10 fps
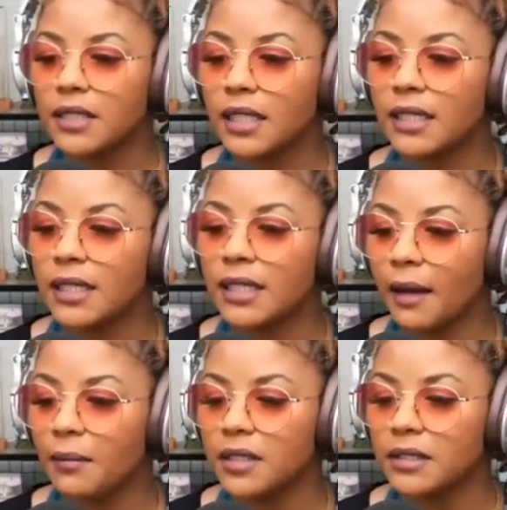and Elon
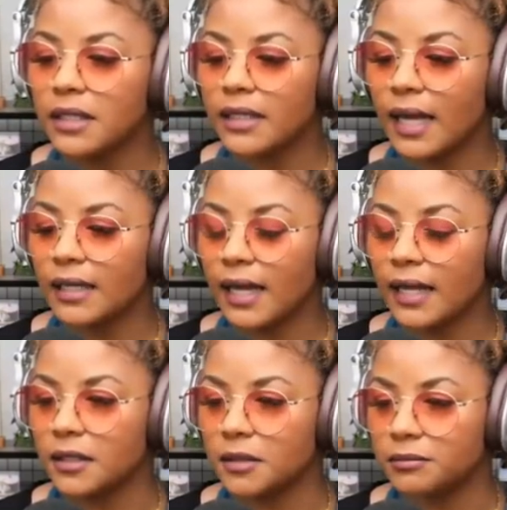Musk did not like
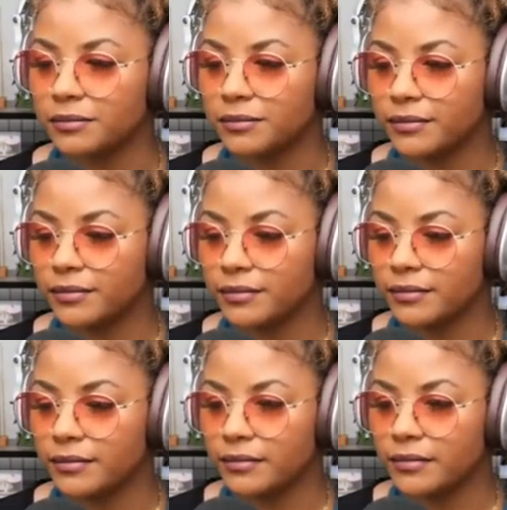him.
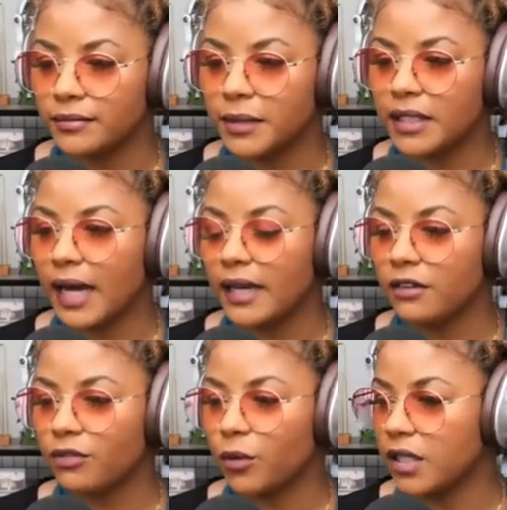But now they
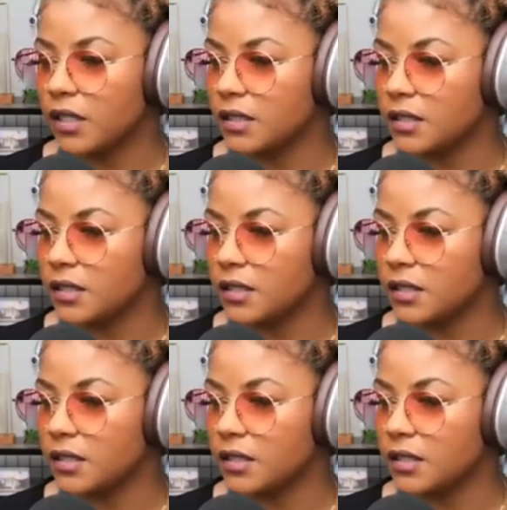friends.